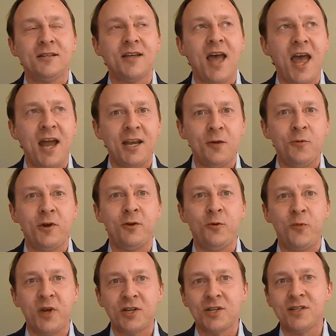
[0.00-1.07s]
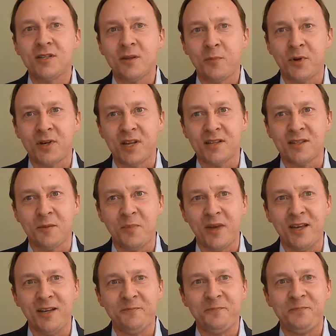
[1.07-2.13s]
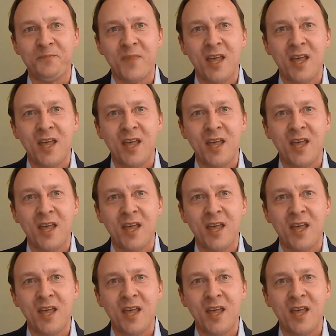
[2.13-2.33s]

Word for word: to anyone who wishes to participate.